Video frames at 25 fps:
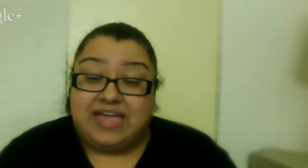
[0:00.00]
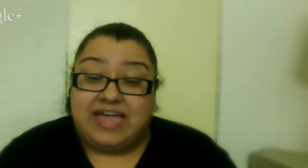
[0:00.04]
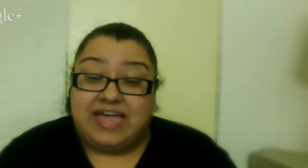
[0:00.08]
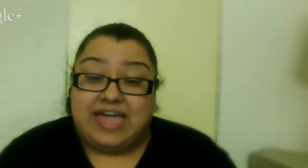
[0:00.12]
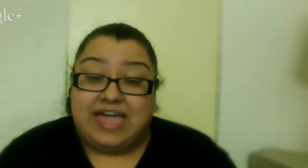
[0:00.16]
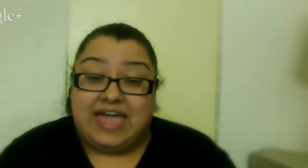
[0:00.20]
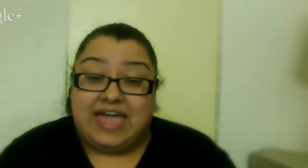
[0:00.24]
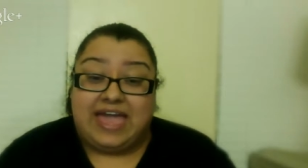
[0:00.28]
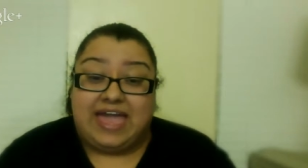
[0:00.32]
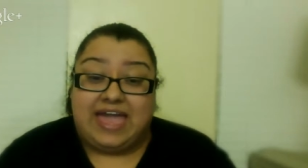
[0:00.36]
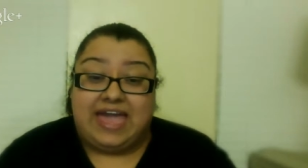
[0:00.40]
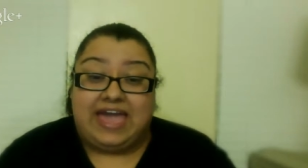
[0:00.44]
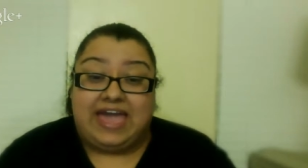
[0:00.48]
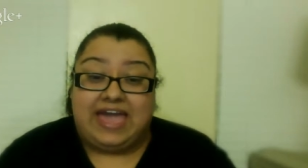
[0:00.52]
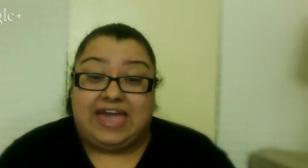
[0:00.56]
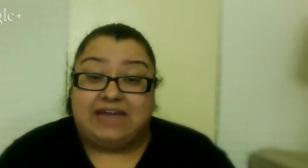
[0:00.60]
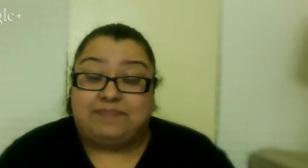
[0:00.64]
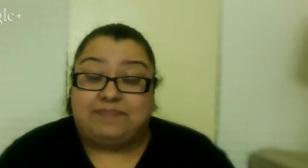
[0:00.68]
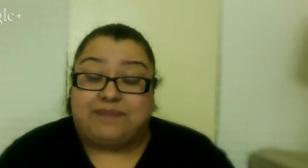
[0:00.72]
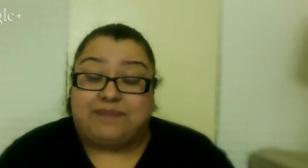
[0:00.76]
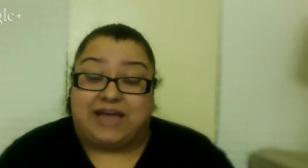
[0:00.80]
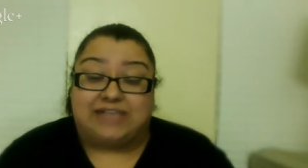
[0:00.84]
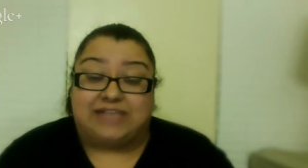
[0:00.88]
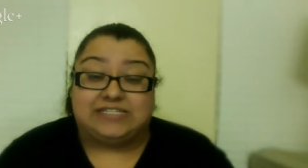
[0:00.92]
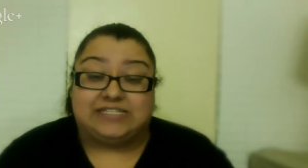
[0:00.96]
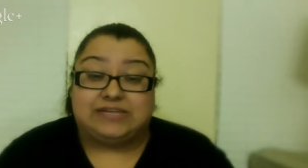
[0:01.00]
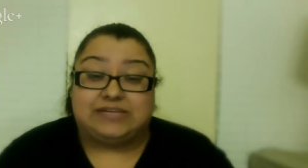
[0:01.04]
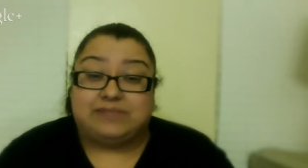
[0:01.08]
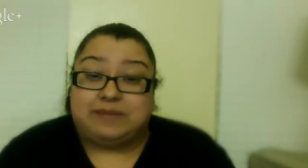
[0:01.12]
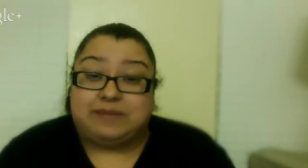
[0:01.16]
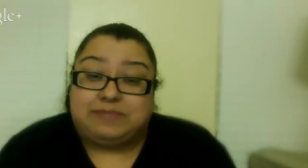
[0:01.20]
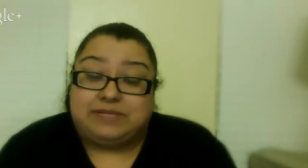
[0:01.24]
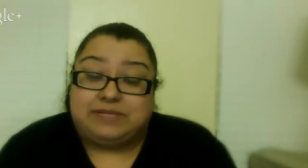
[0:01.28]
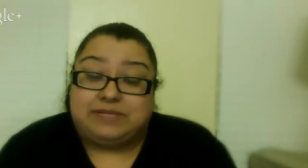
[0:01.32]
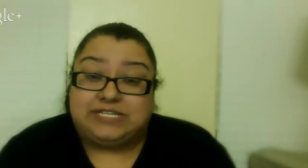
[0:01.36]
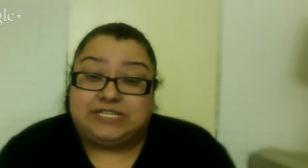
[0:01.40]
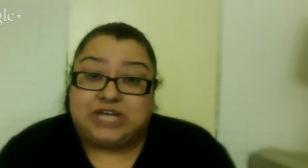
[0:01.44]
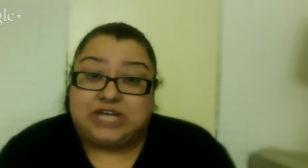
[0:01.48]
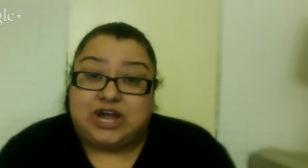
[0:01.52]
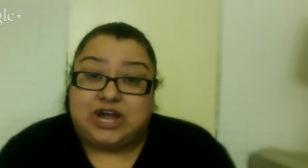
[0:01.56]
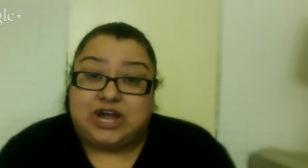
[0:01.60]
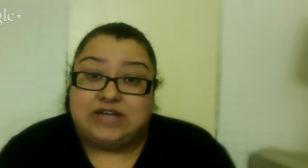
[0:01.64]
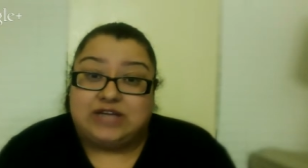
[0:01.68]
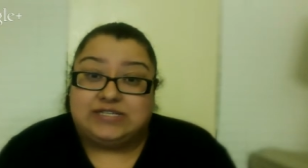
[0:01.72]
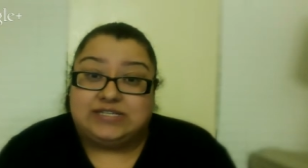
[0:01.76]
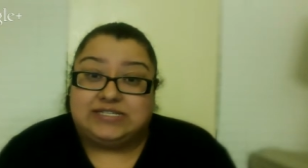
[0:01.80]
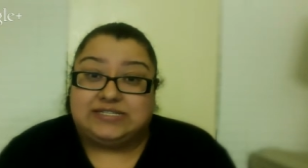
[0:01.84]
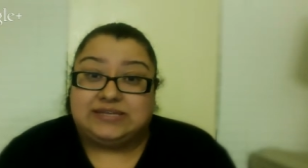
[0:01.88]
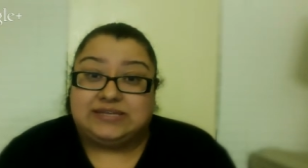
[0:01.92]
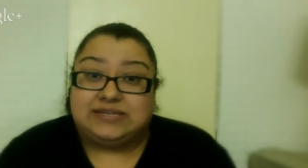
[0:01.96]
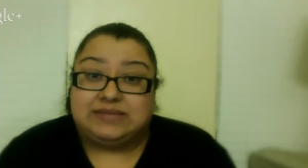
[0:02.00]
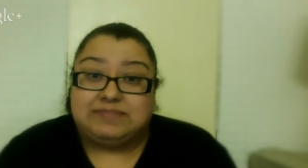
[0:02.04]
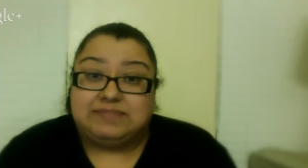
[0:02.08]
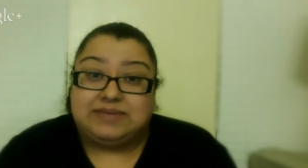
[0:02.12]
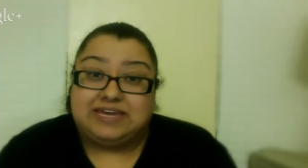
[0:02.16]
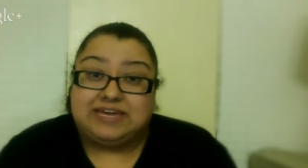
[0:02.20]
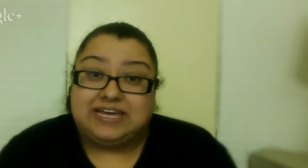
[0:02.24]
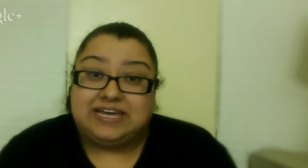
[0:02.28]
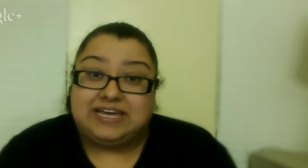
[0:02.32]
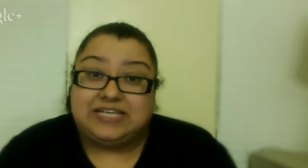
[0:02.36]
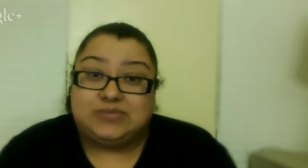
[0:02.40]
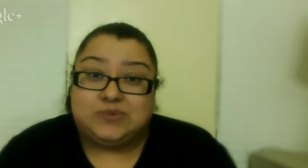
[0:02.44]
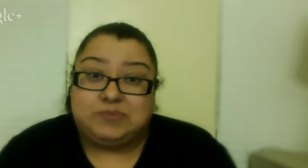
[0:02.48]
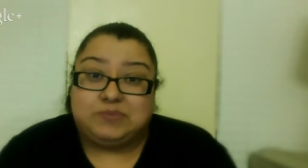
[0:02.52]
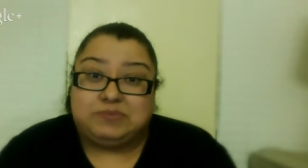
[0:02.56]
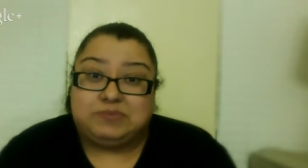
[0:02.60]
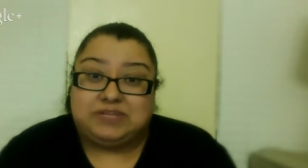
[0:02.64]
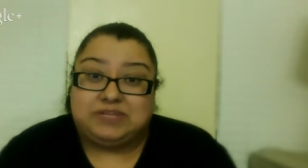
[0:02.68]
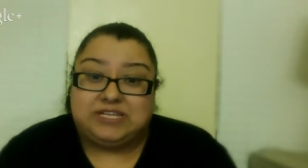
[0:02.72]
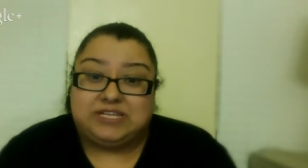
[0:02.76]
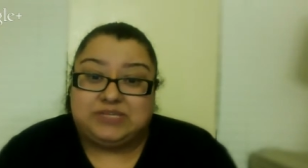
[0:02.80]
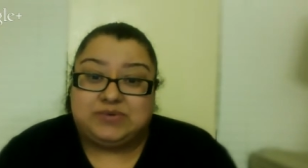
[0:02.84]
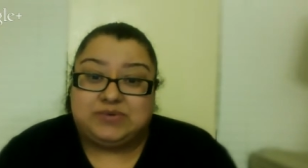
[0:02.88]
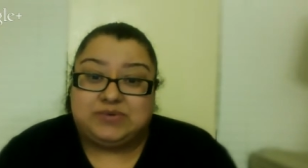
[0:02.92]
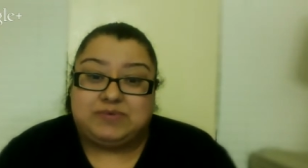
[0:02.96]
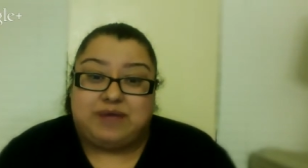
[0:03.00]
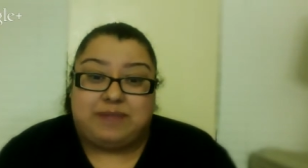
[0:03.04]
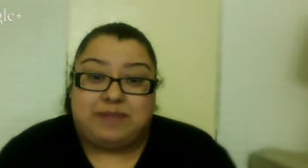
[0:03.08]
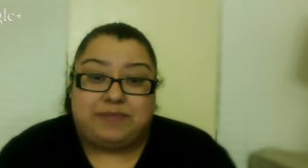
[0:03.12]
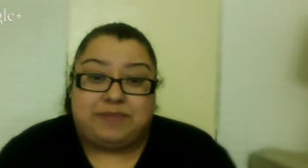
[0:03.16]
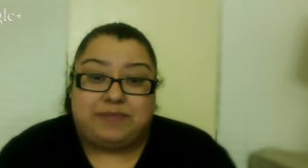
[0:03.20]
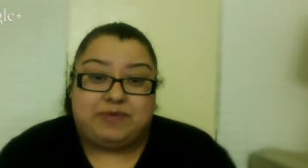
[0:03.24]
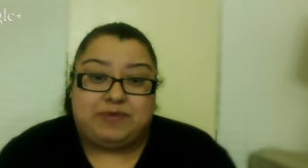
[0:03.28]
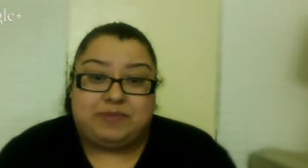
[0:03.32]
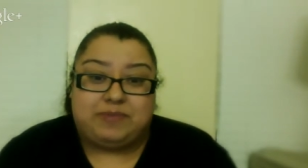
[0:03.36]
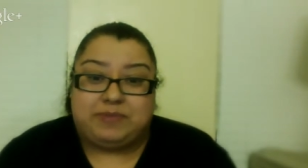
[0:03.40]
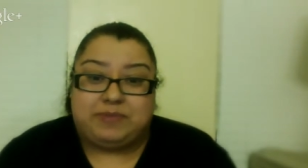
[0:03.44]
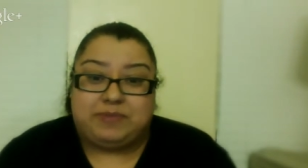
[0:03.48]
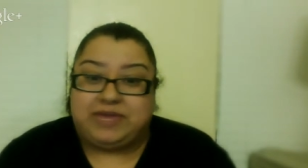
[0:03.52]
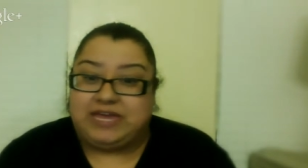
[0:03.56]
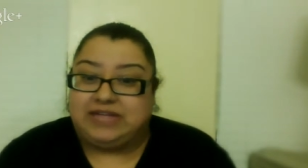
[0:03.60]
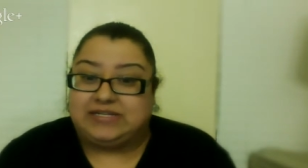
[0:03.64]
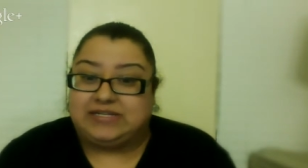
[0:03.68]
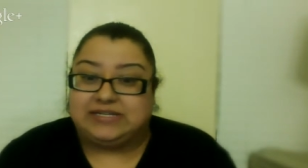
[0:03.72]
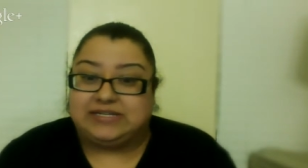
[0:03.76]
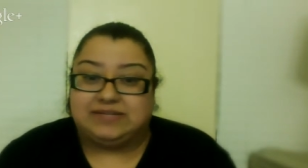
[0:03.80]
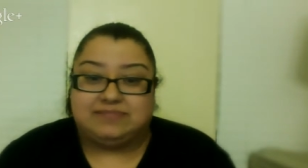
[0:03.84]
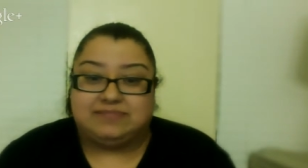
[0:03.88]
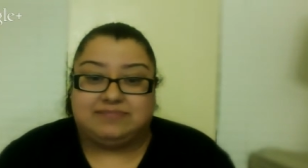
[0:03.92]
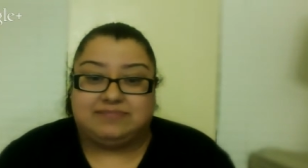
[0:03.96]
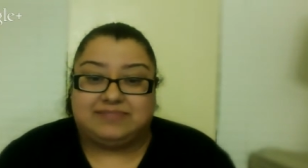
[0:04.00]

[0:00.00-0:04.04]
and passed on my blitz cards because we blitz, we wrap, and repeat.